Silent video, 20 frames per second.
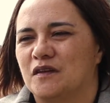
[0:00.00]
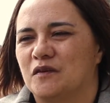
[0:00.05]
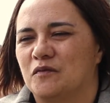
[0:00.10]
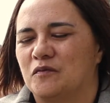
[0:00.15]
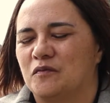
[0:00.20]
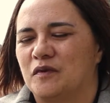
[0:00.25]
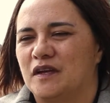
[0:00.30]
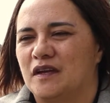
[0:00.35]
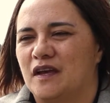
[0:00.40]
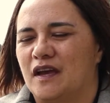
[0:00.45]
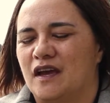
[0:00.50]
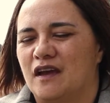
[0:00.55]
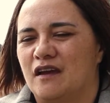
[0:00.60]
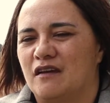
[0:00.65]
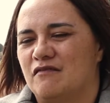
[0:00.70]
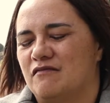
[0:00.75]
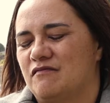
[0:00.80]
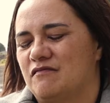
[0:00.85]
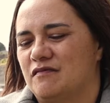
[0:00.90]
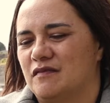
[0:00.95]
we
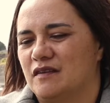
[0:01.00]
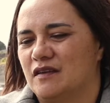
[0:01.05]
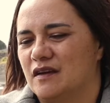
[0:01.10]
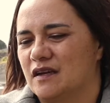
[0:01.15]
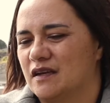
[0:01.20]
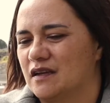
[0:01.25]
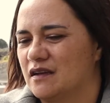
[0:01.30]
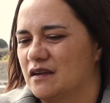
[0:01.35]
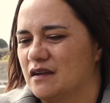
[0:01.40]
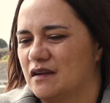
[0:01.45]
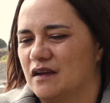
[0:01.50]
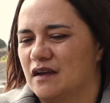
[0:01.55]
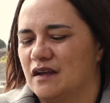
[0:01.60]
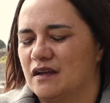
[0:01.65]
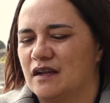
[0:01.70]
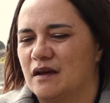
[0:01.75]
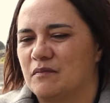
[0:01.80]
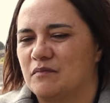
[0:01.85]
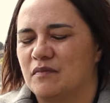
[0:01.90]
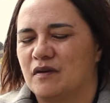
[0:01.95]
have like
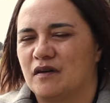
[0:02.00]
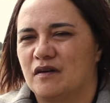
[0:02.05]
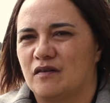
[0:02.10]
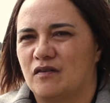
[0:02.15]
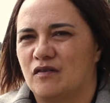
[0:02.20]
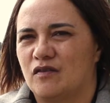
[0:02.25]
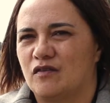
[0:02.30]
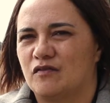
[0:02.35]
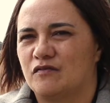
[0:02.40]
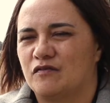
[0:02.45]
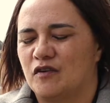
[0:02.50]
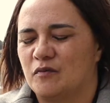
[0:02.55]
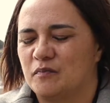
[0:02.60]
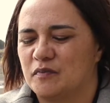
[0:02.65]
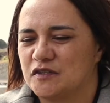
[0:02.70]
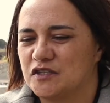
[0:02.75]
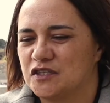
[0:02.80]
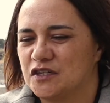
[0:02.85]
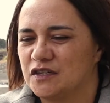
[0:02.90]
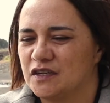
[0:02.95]
a number of
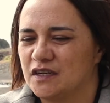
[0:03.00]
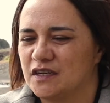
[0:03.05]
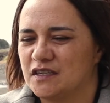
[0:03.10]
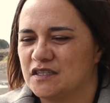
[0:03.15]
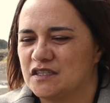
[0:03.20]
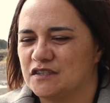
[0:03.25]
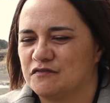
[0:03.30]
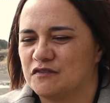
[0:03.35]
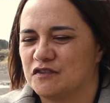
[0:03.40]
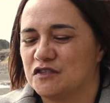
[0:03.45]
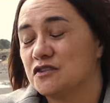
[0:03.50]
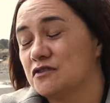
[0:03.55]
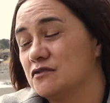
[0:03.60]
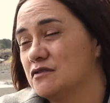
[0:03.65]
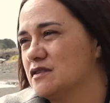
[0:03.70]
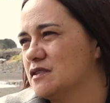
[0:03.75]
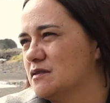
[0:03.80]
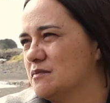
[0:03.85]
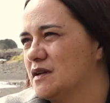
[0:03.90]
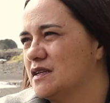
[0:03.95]
opportunities for
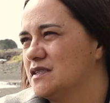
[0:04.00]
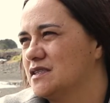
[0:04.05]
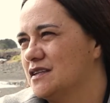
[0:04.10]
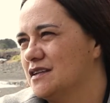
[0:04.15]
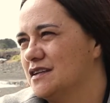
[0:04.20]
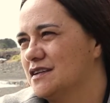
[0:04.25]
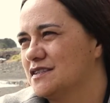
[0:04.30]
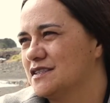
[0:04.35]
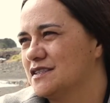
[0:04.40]
tourism, as an